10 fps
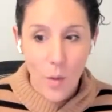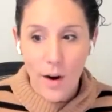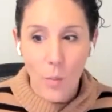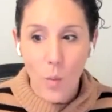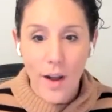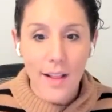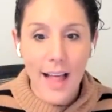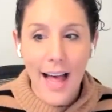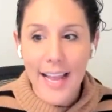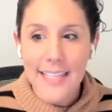one-on-one
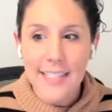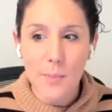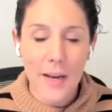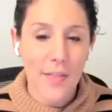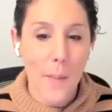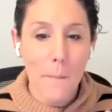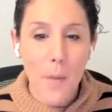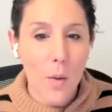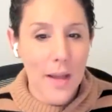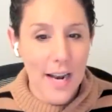clients. But in the
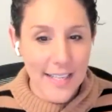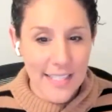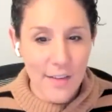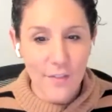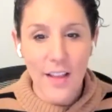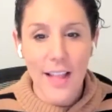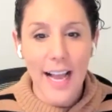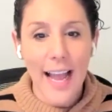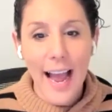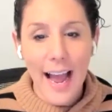moment, I didn't feel
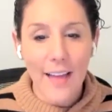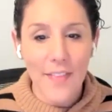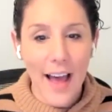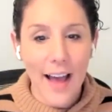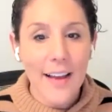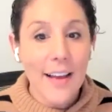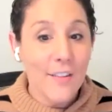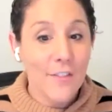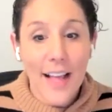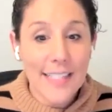like I had that
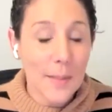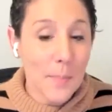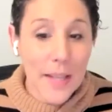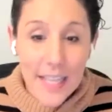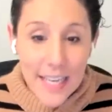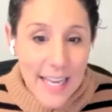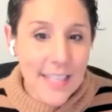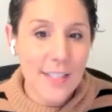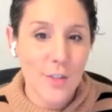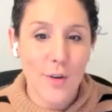flexibility
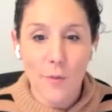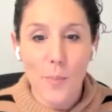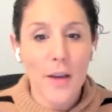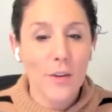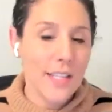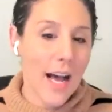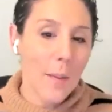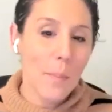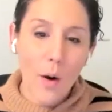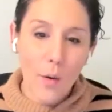to sort of build
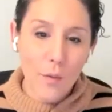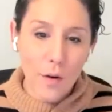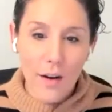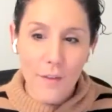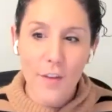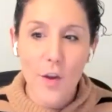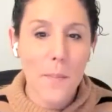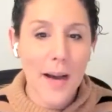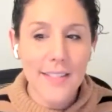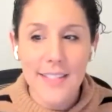up over a few
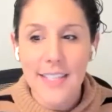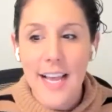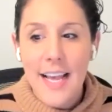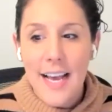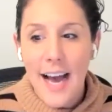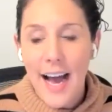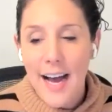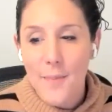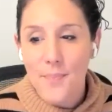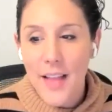months.
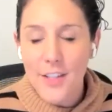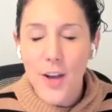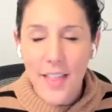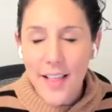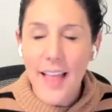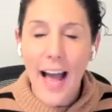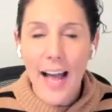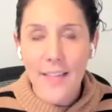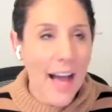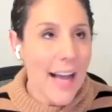Um, and so I think
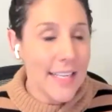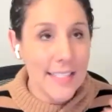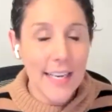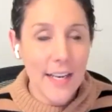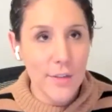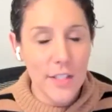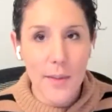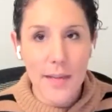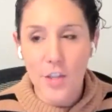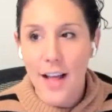that that continues to
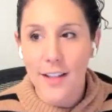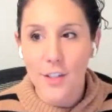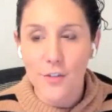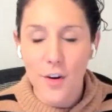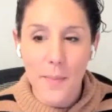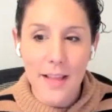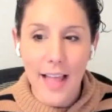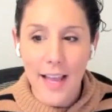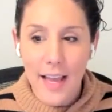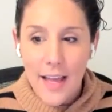be a challenge for me,
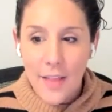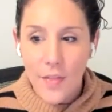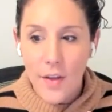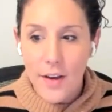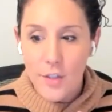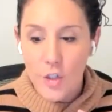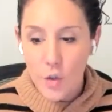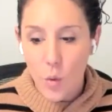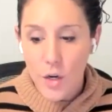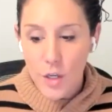like the
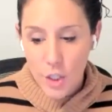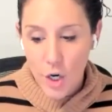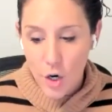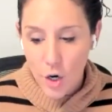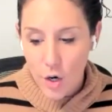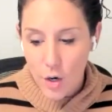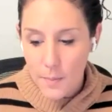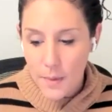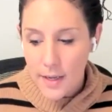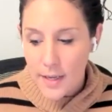
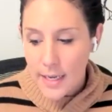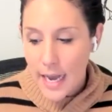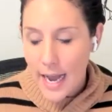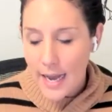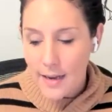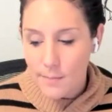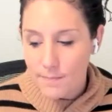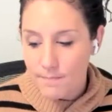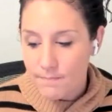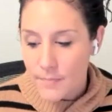short-term,
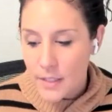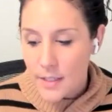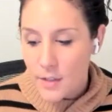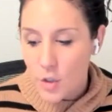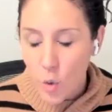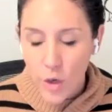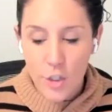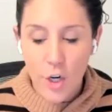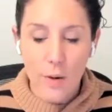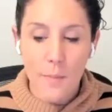um,
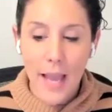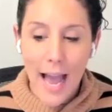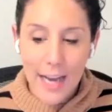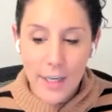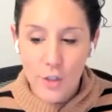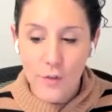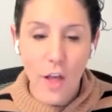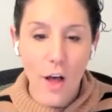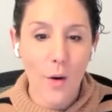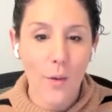short-term cash
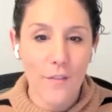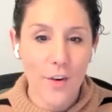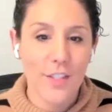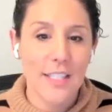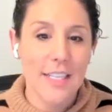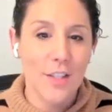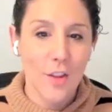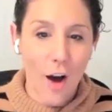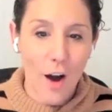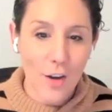flow versus
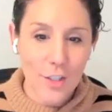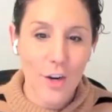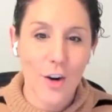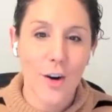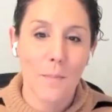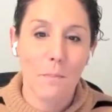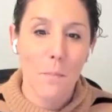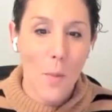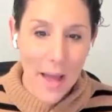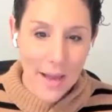long-term
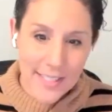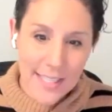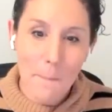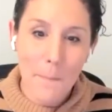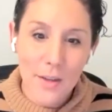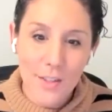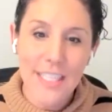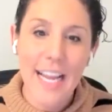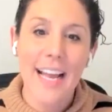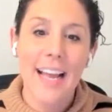momentum
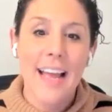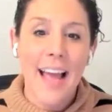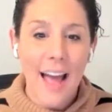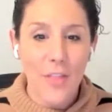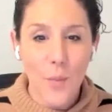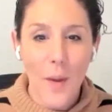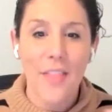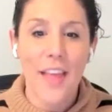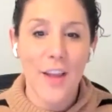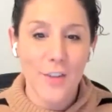building, and the way
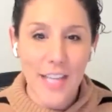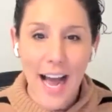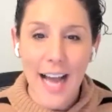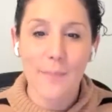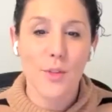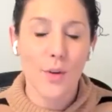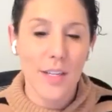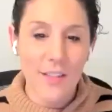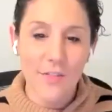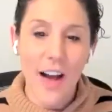that your time sort
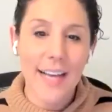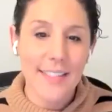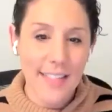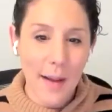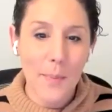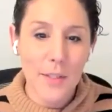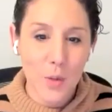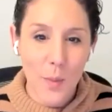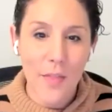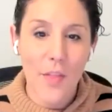of divides up
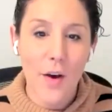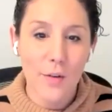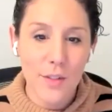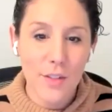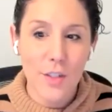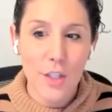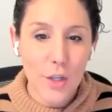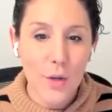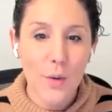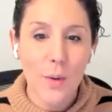between those
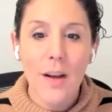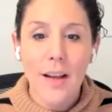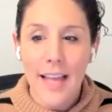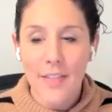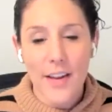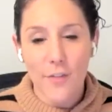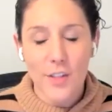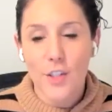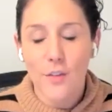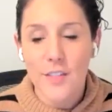two in the
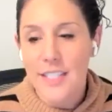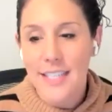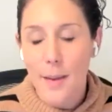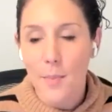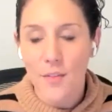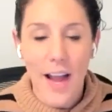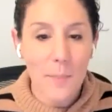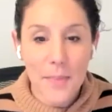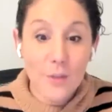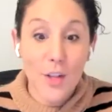different services I
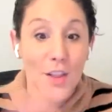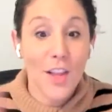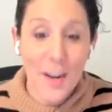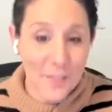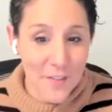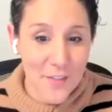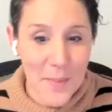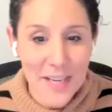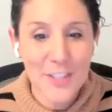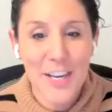provide. That was a lot of
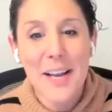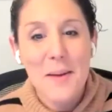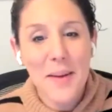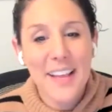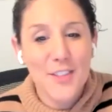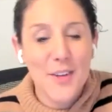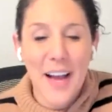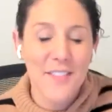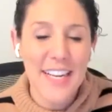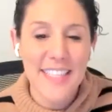information, but gives you
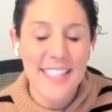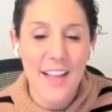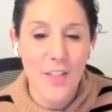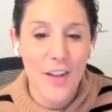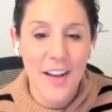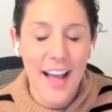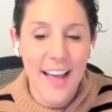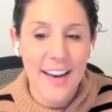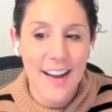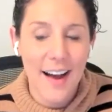kind of an inside look
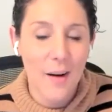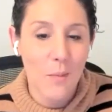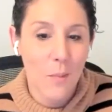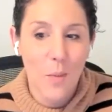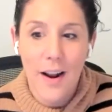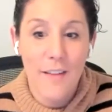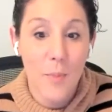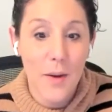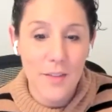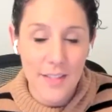at uh, what
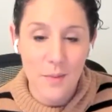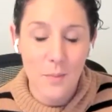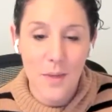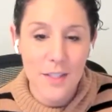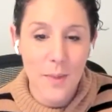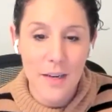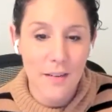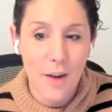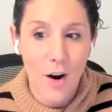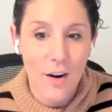I've built and what's
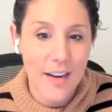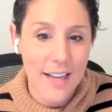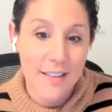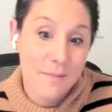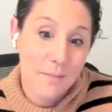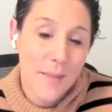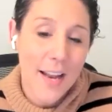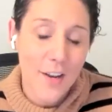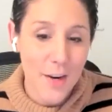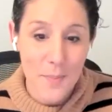been hard and
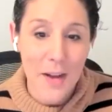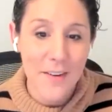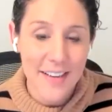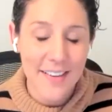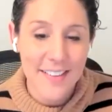and good about it.